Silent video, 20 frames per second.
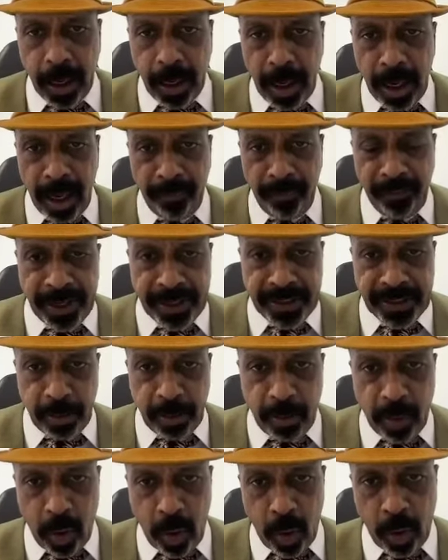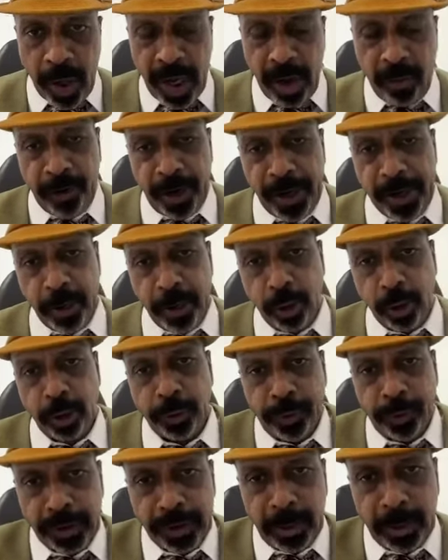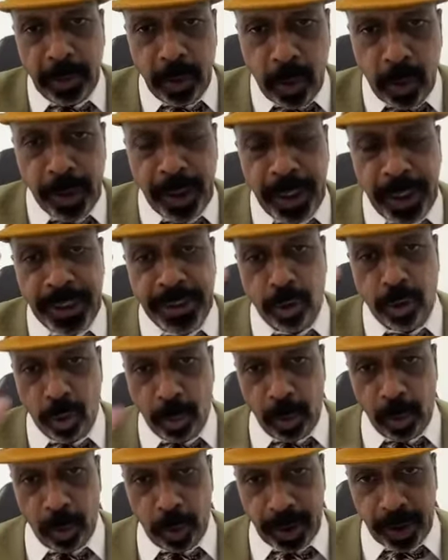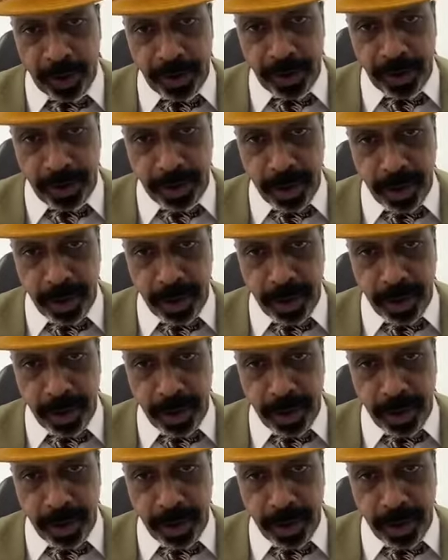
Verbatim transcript: If it is a bone, if I use for the bone, it is homologous.